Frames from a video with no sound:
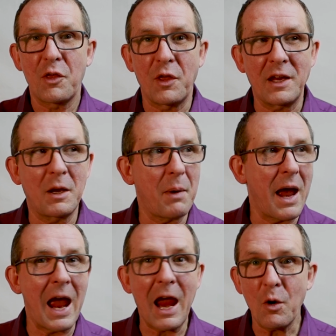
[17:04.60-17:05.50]
think
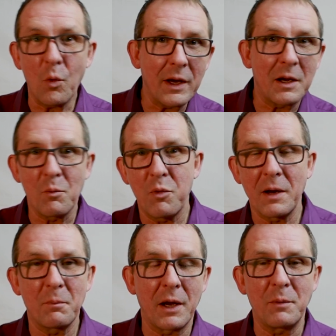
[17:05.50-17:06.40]
about how we can
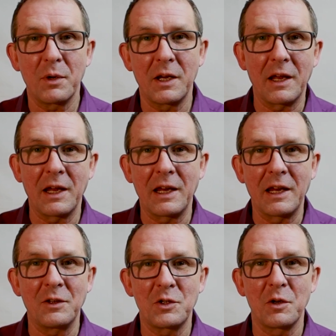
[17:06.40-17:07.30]
bring people
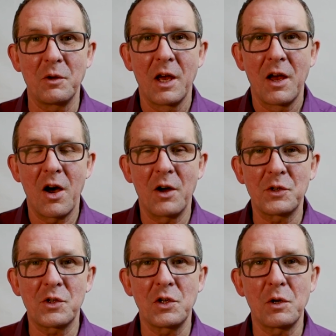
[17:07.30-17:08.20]
into our
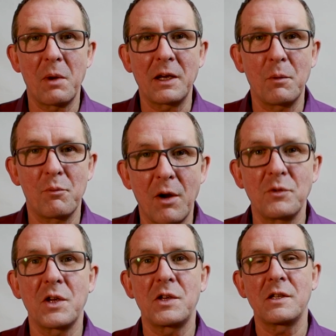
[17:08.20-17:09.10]
decision-making
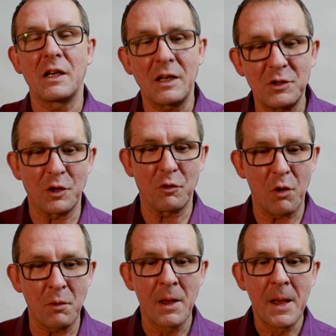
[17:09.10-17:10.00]
processes and into the
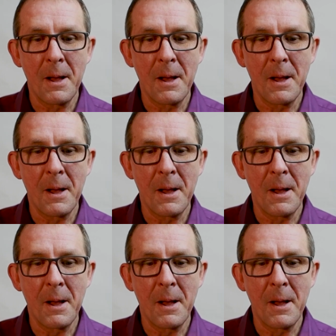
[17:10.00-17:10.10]
room.